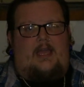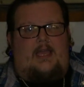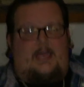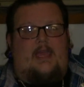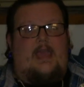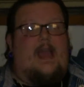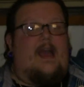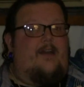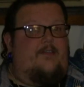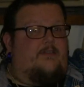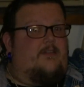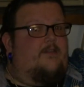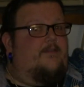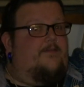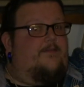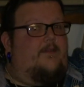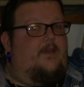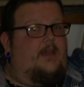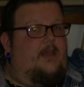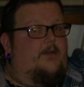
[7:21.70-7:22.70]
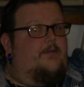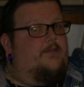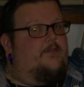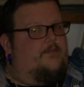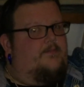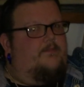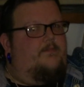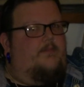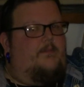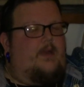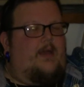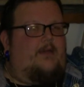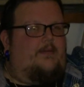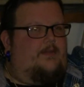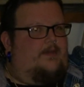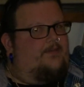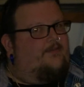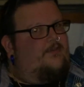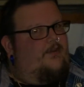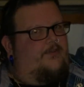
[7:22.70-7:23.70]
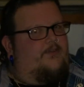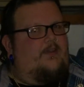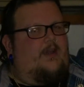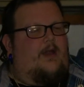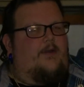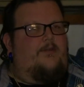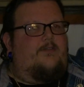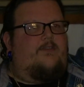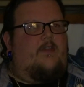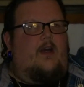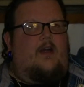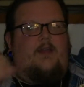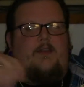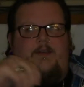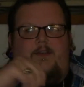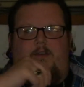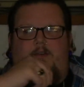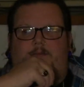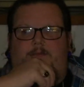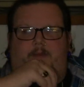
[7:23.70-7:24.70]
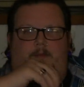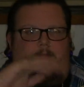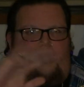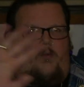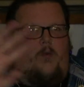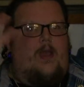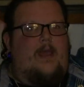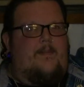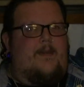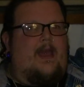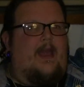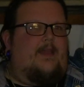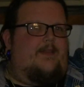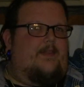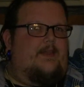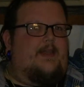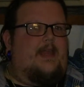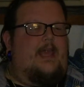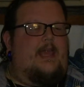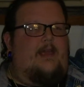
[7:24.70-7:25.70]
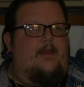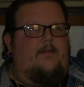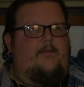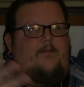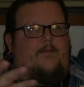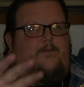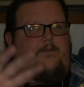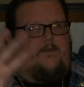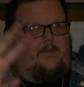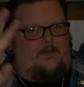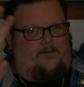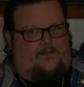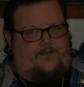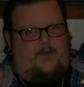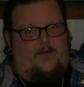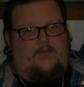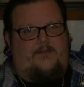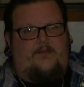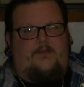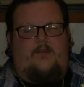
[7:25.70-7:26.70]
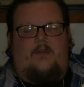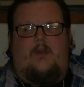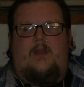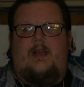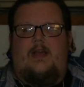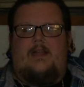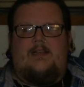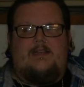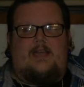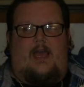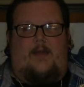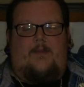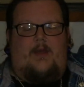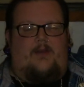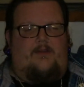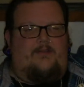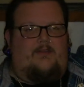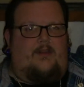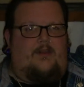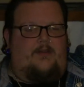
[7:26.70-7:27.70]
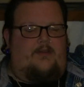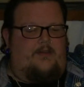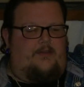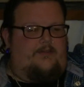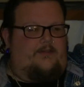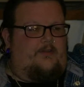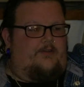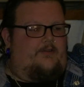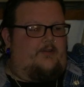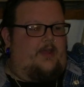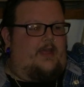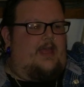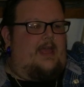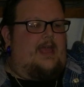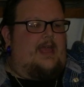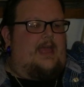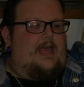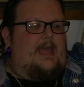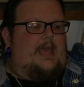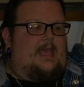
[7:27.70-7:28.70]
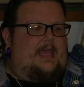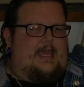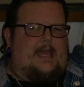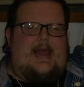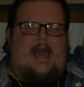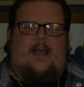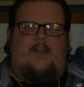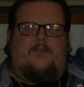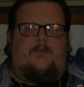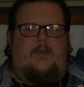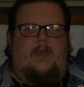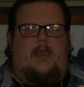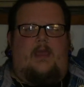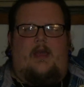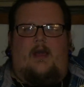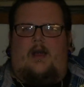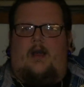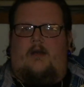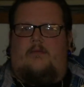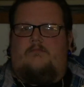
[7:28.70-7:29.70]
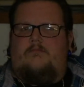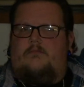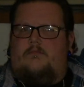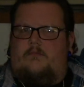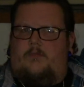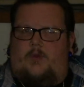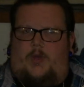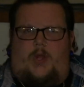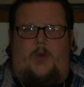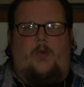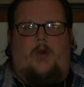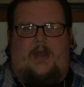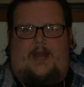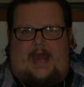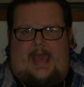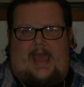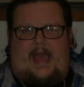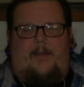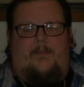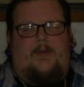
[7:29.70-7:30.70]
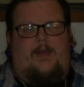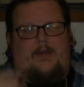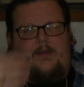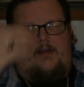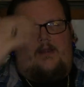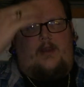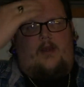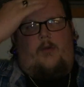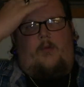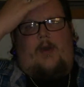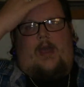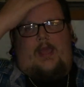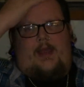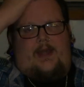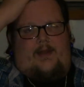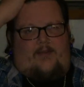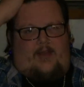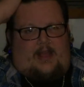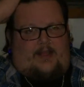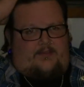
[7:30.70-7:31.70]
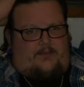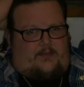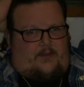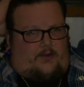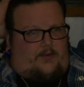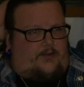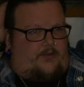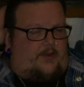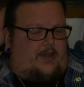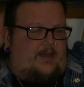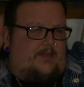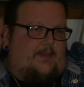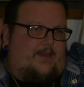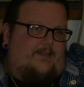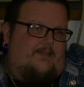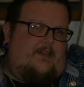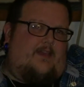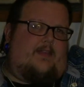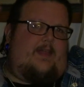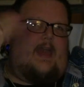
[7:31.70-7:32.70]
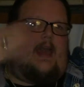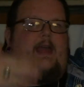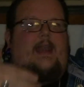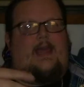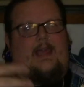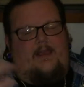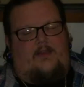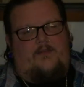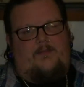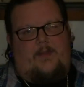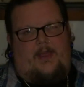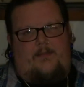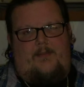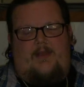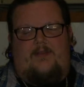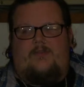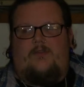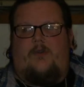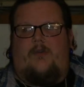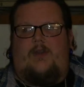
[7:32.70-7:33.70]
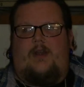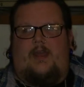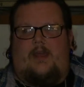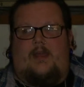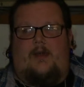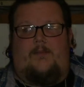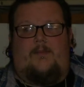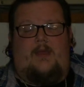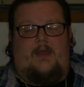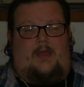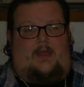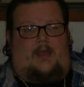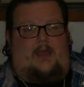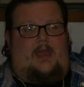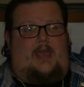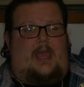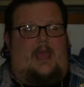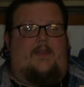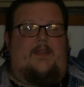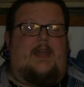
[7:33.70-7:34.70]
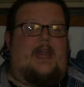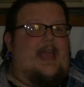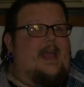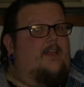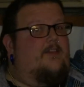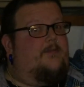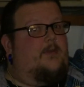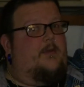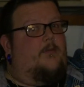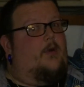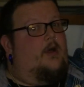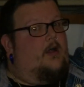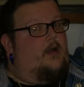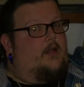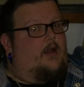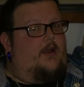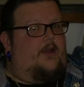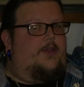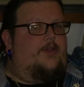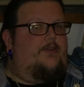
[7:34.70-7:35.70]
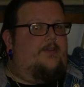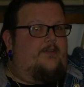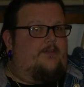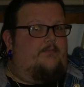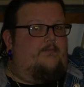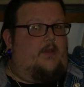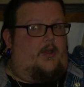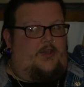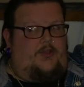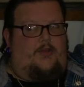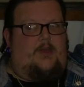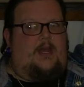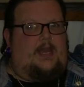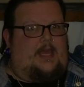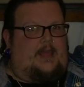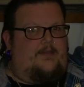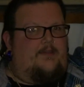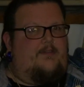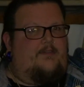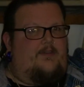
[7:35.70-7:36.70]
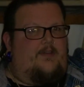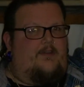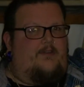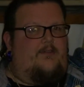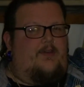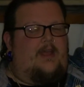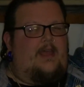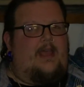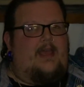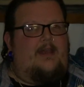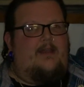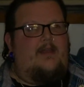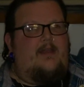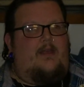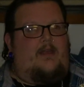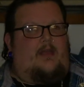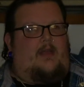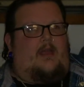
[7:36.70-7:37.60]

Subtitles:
he asked if it was the surgeon I was talking to from way back in the day for the first time I was going to do the surgery. He had asked me what had happened, you know, why you never got surgery and things like that. And I explained my story to him. And then he asked me, well, are you going to get the surgery again?